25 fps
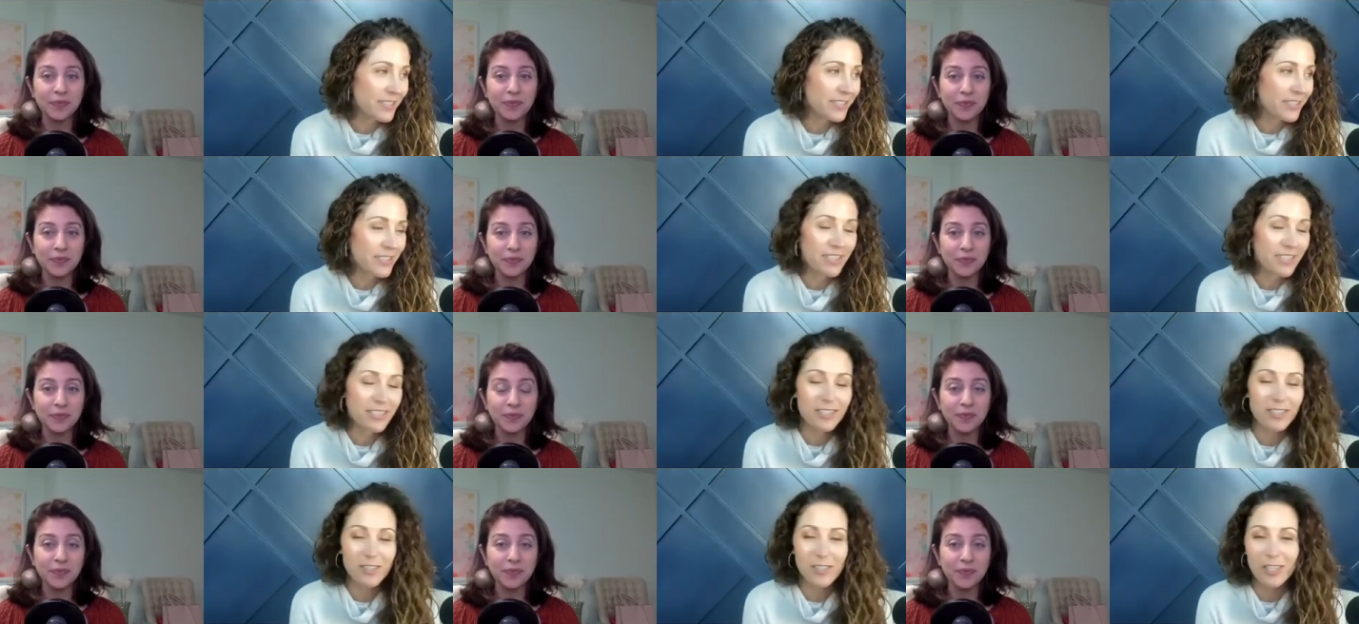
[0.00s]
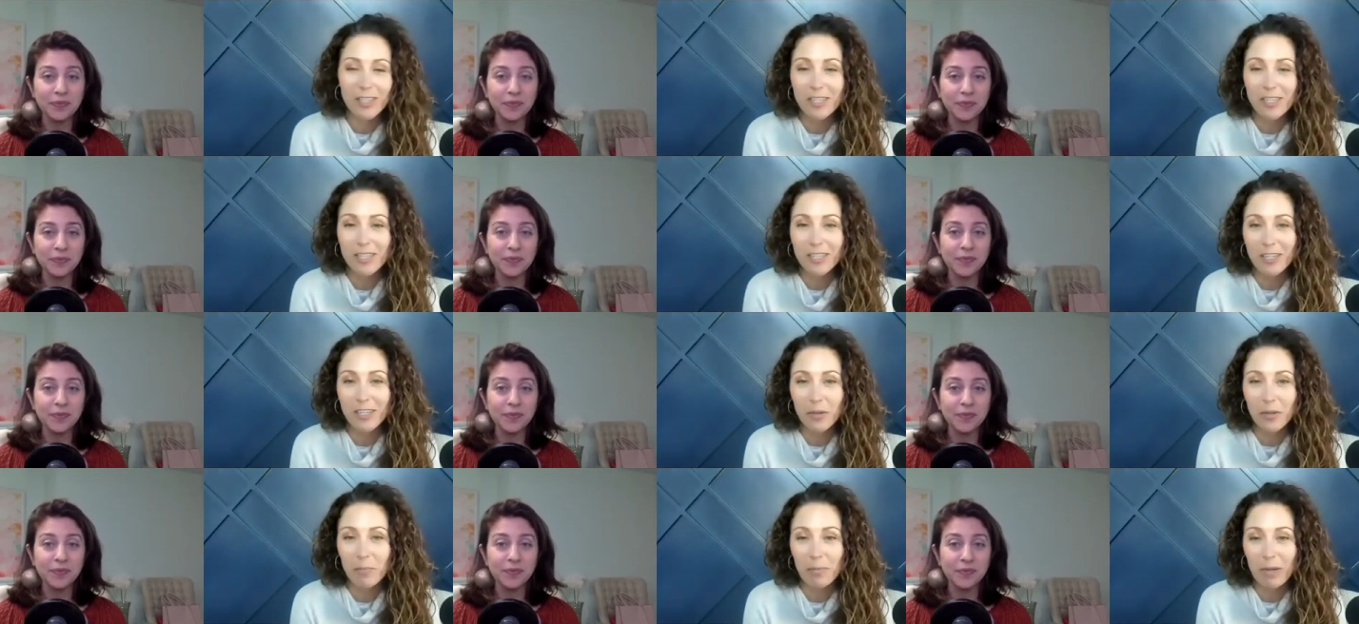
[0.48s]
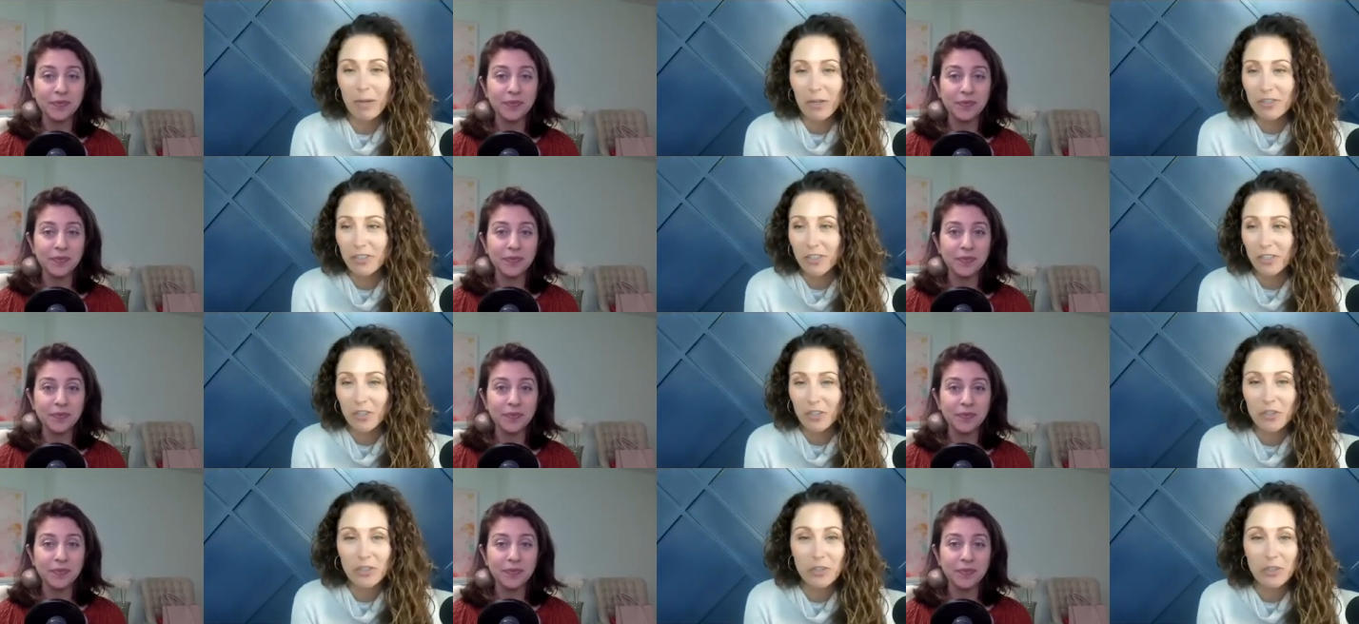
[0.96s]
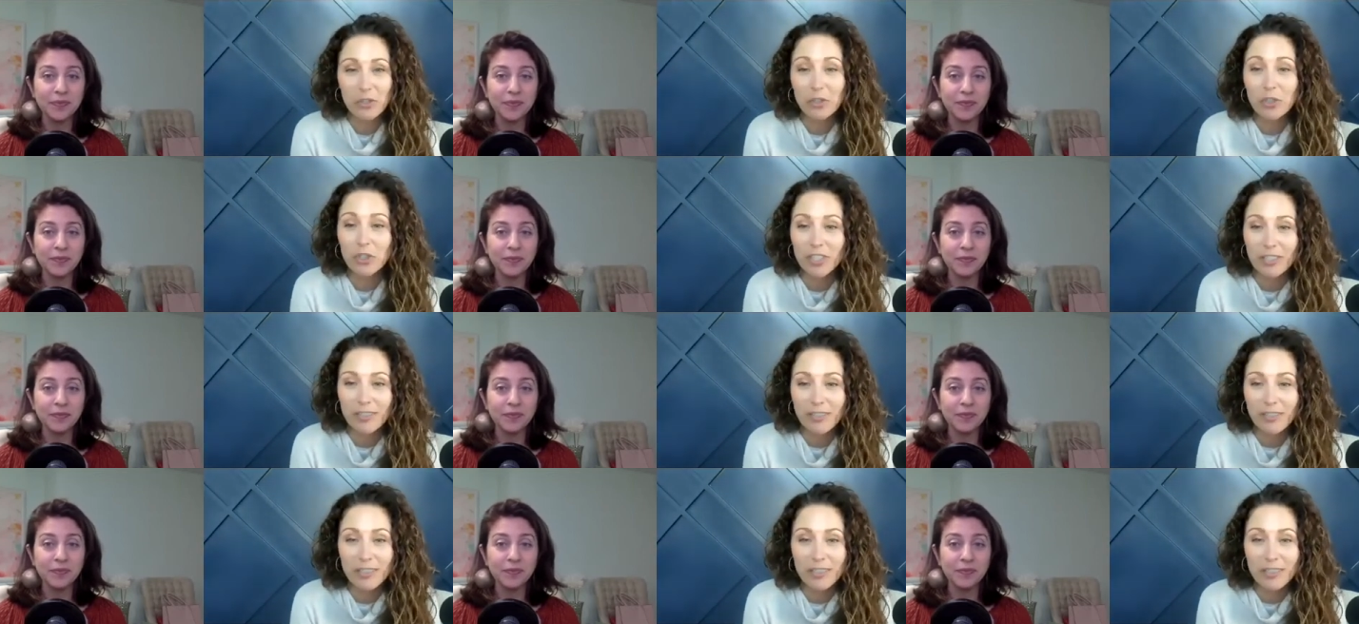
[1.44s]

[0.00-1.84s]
Speaker 1: is he compares it to surgeons.